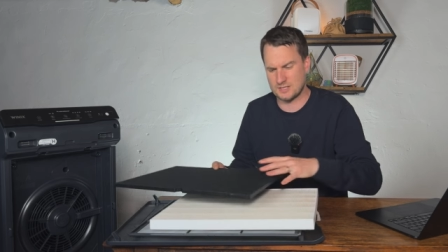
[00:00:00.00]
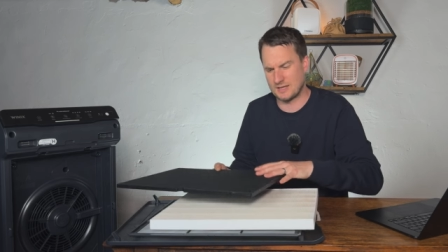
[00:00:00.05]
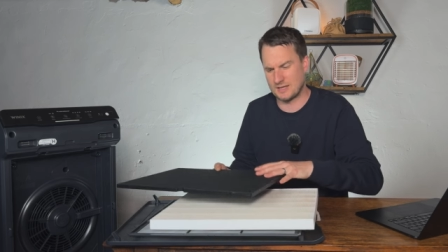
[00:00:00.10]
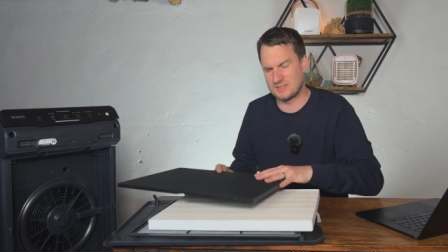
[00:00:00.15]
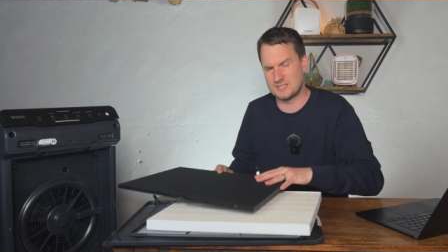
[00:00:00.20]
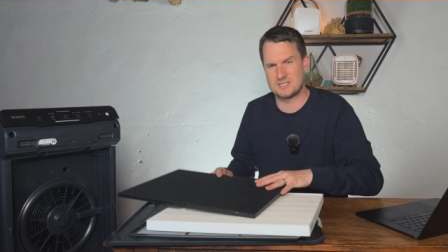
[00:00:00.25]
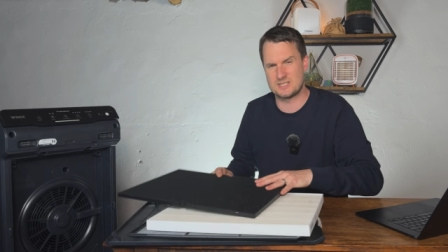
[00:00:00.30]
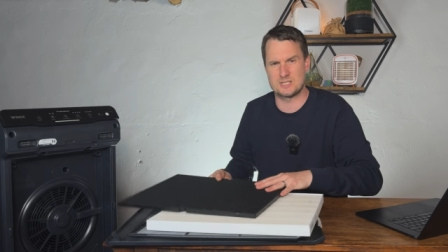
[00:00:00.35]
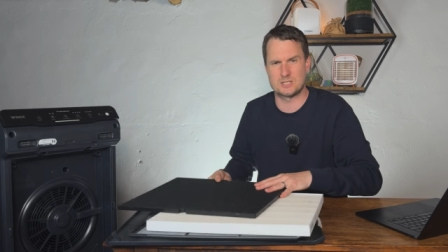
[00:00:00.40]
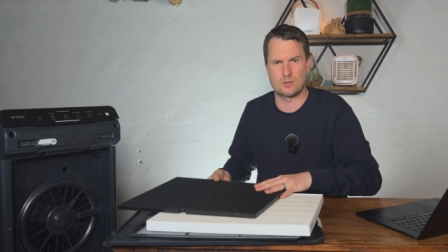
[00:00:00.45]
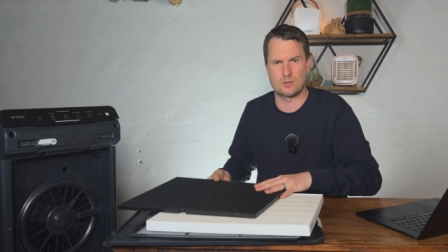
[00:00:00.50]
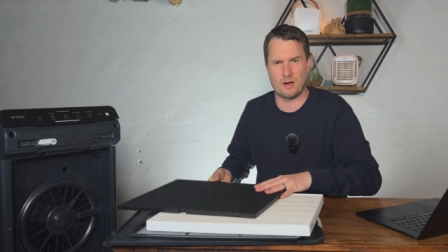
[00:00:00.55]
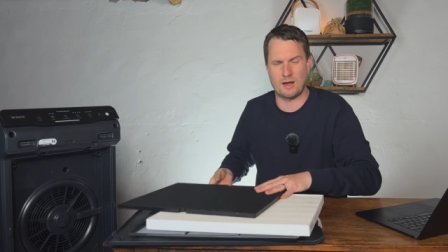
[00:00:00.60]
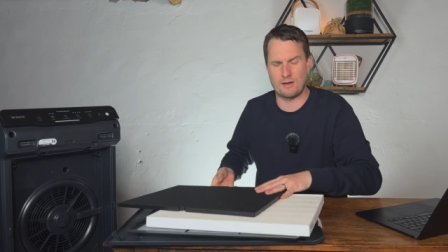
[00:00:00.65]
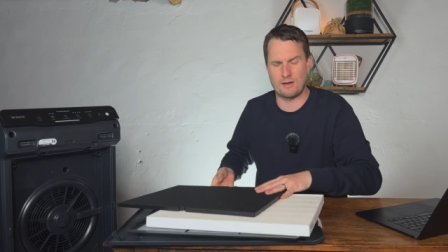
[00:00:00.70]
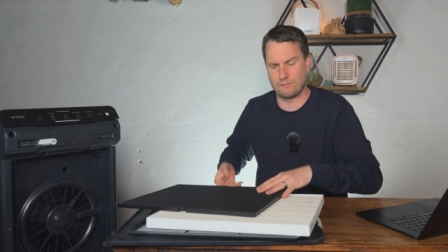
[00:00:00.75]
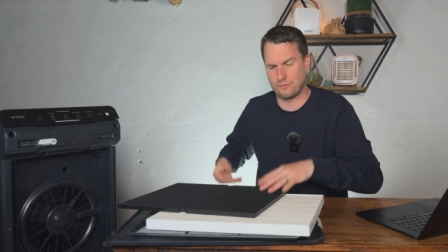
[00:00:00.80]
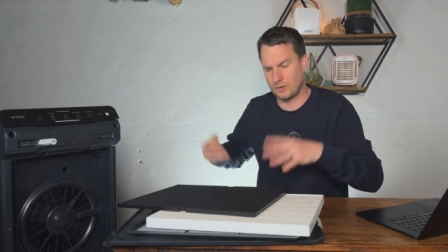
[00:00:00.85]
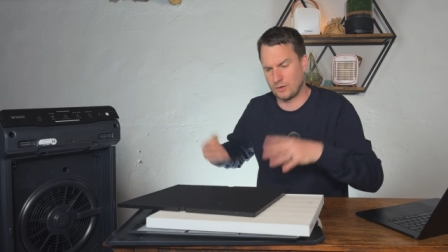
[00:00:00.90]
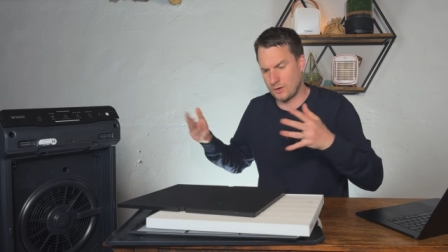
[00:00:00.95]
And this is
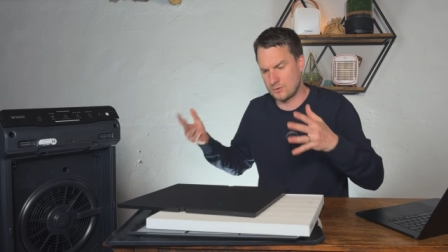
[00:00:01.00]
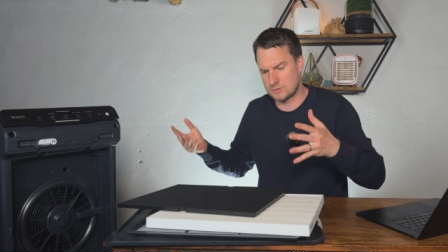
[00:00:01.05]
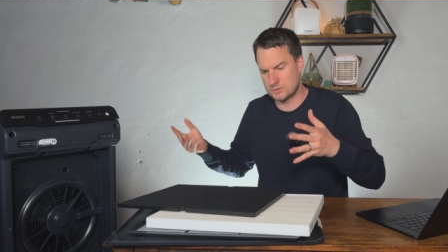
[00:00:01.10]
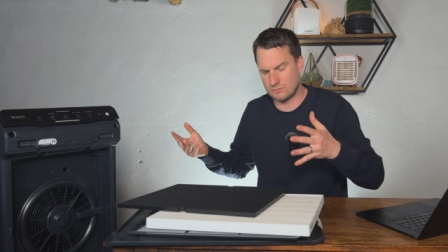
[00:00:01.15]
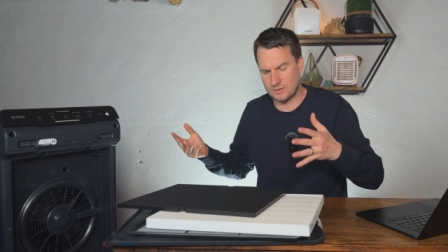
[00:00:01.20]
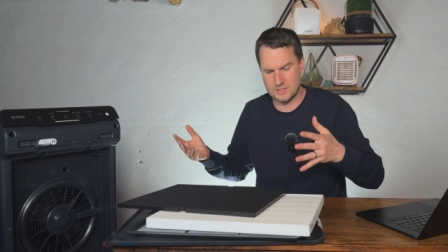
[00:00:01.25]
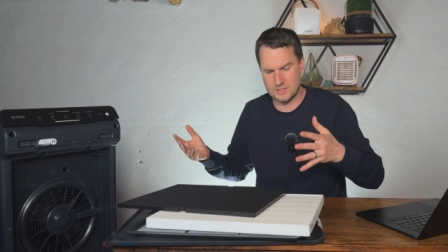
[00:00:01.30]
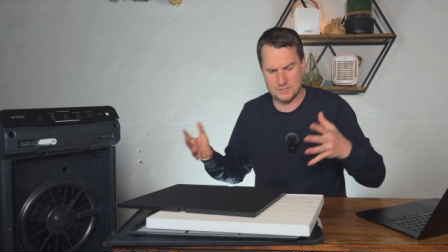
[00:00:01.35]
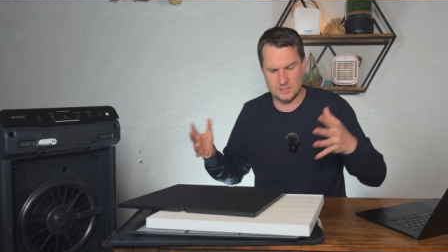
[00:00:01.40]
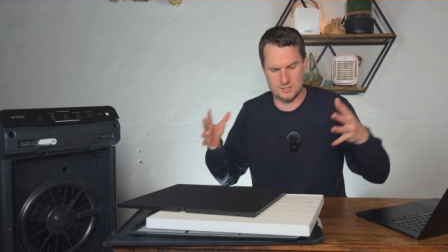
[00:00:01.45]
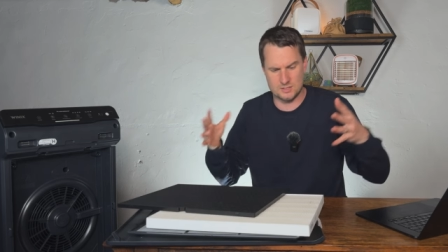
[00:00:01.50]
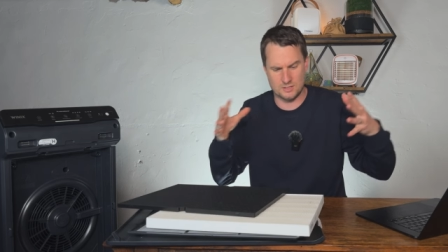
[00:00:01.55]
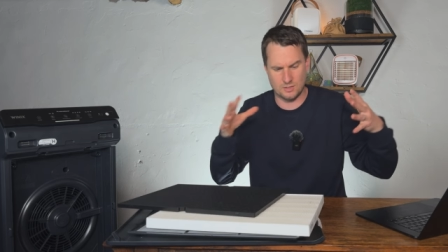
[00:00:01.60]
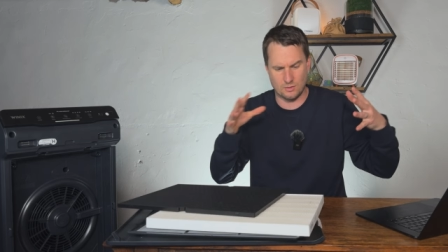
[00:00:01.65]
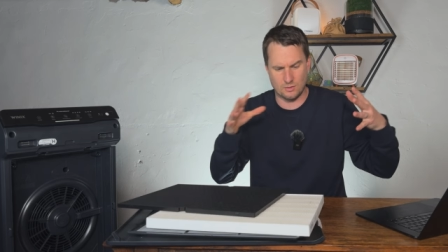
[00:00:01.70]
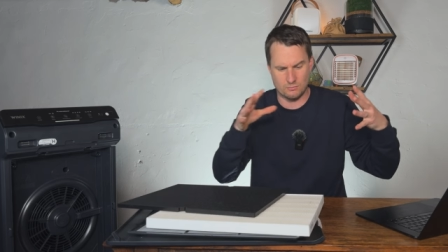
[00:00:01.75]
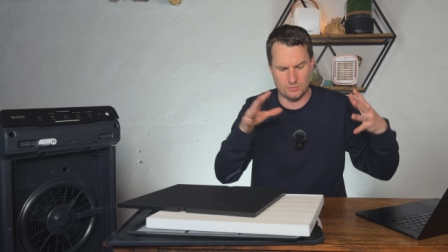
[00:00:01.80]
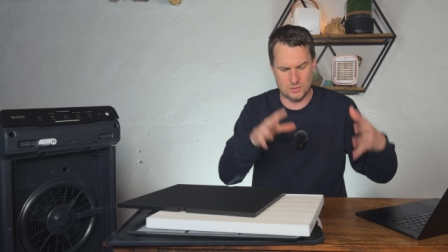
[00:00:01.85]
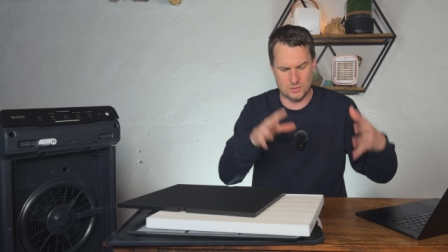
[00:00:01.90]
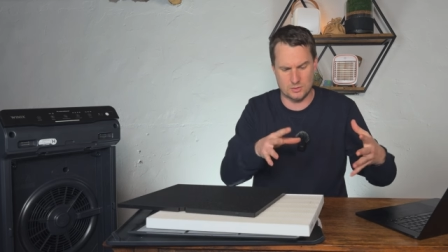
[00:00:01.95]
great for loads of reasons. You
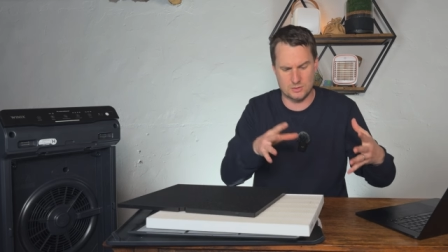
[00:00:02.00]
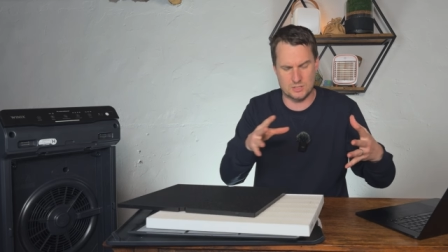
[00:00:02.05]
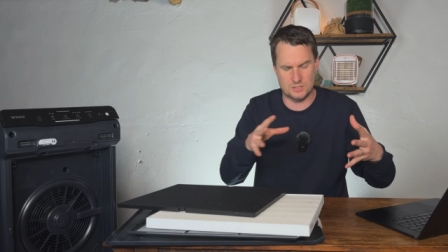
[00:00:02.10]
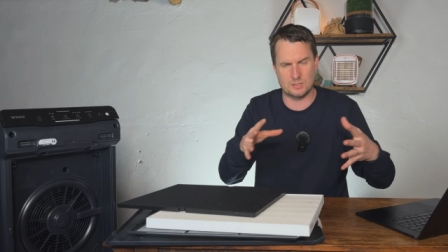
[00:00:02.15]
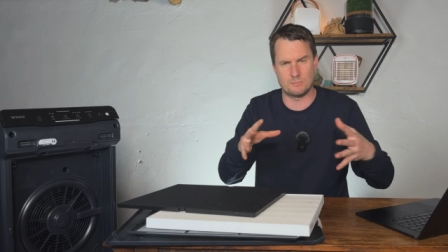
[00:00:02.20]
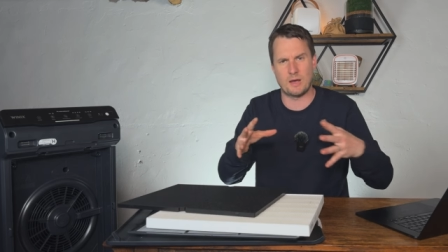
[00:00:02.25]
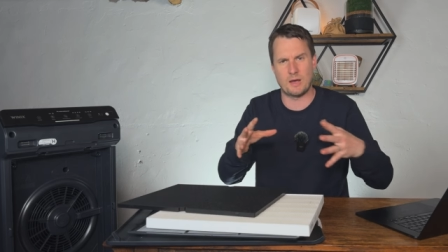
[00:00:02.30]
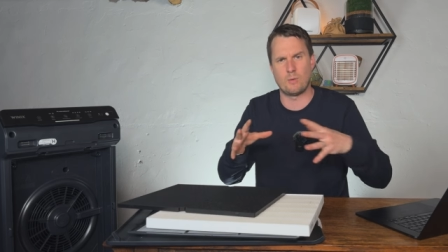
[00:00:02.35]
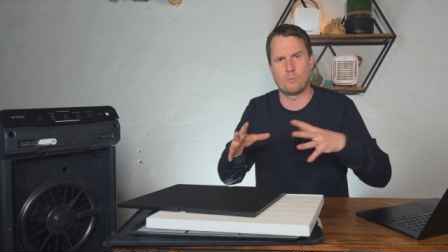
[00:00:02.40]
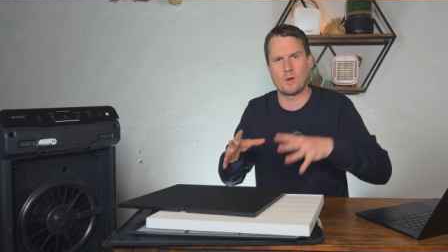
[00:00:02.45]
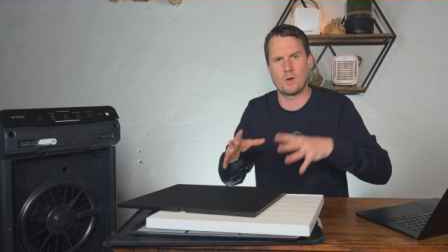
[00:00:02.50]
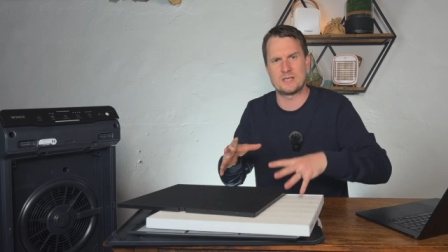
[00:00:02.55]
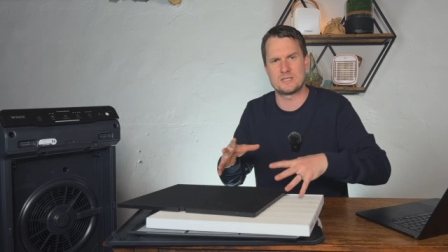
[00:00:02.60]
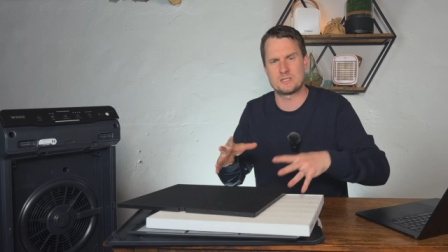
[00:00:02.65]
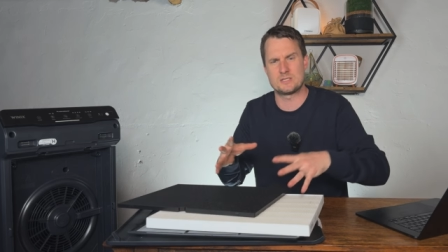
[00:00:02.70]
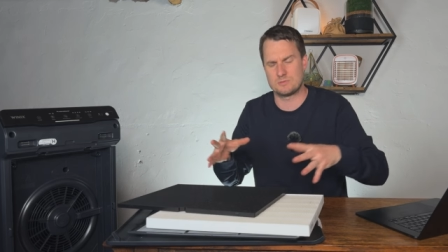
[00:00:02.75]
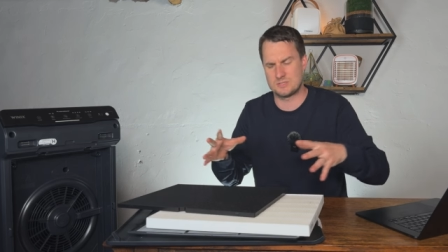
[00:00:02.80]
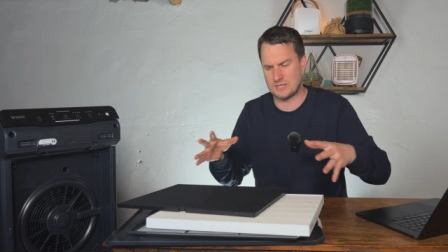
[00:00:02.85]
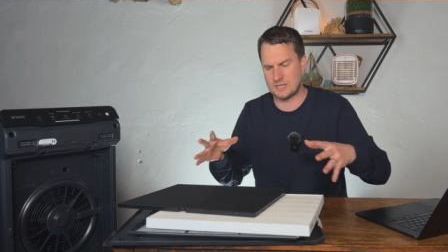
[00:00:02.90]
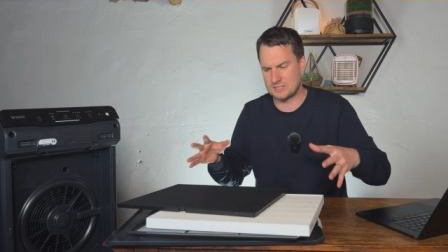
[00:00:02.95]
know, it reduces the amount of waste
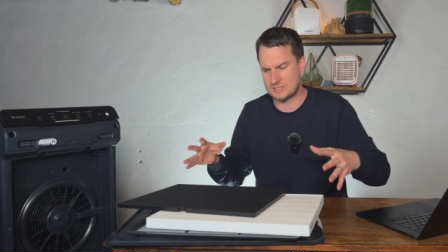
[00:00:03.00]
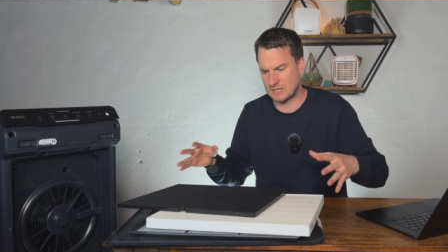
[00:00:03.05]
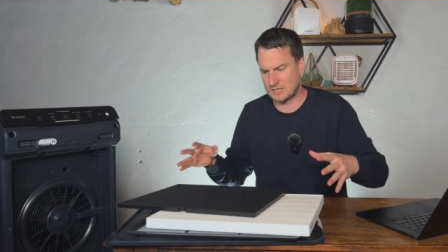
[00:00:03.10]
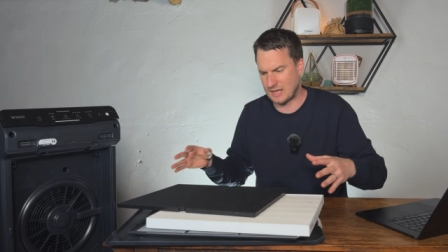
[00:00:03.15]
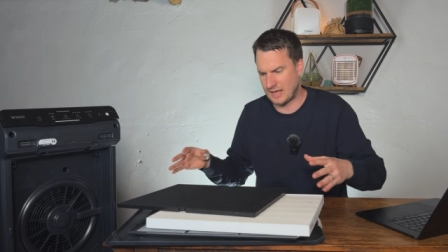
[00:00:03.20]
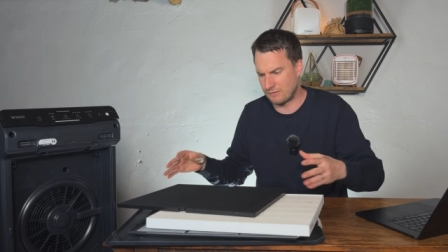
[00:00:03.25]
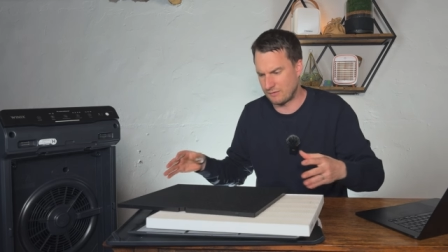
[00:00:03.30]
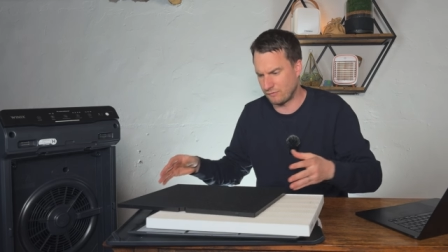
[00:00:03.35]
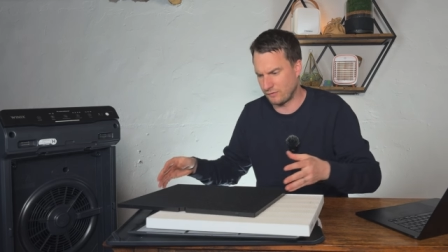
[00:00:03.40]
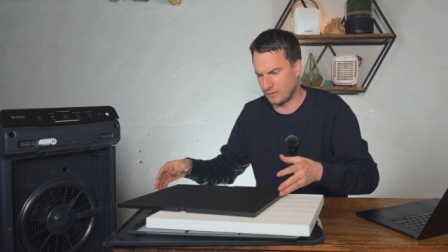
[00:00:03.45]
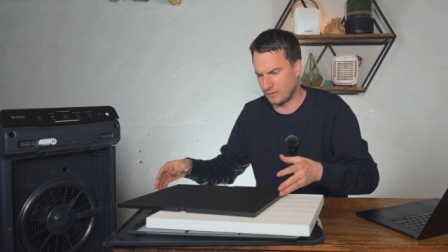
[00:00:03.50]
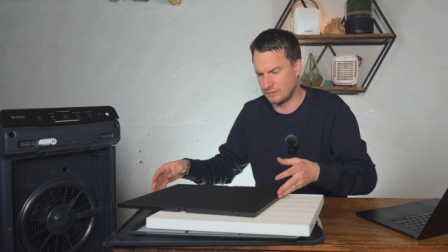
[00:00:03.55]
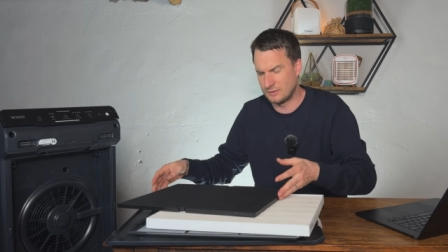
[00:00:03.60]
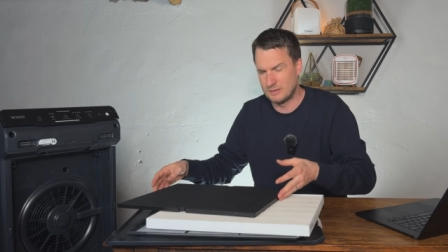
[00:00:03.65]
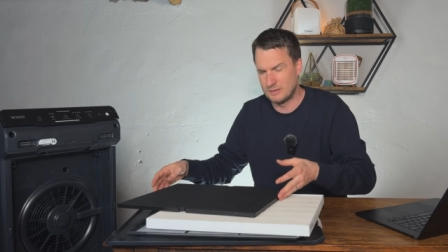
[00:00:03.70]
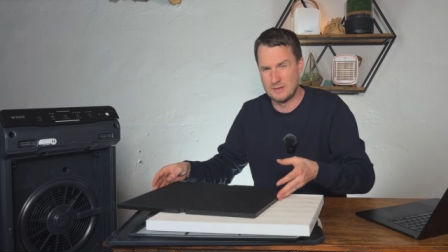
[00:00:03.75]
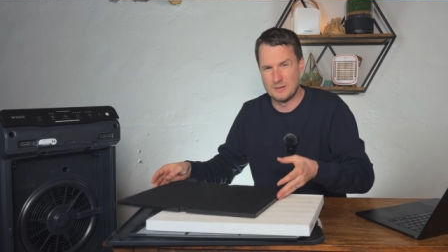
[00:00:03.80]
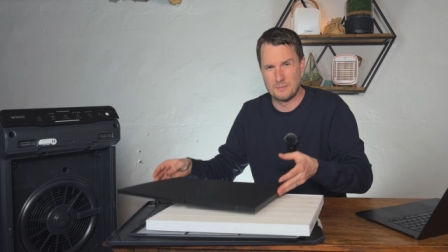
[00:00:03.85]
we send to landfill,